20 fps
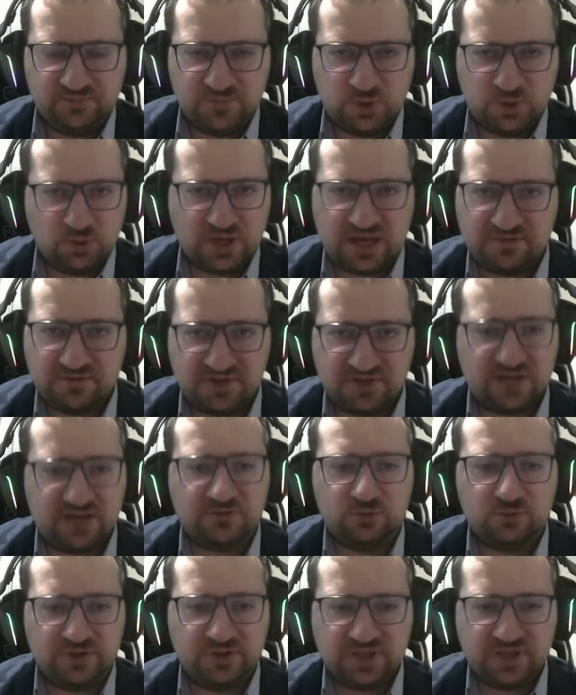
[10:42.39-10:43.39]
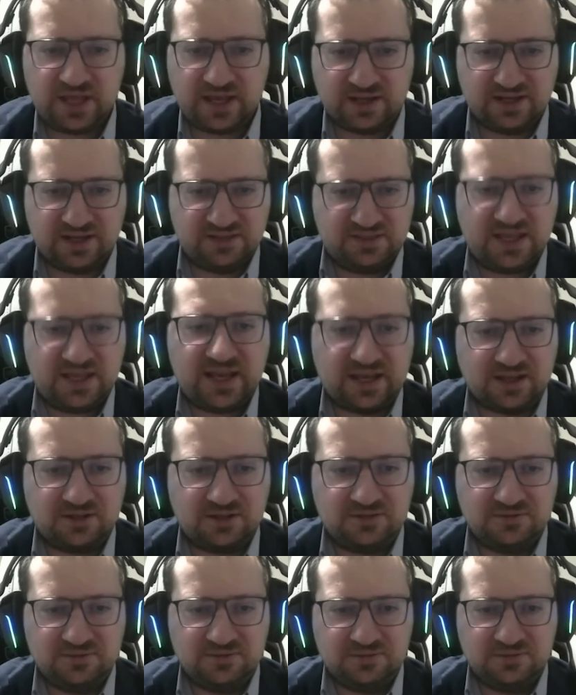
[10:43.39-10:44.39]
you have enough to attack.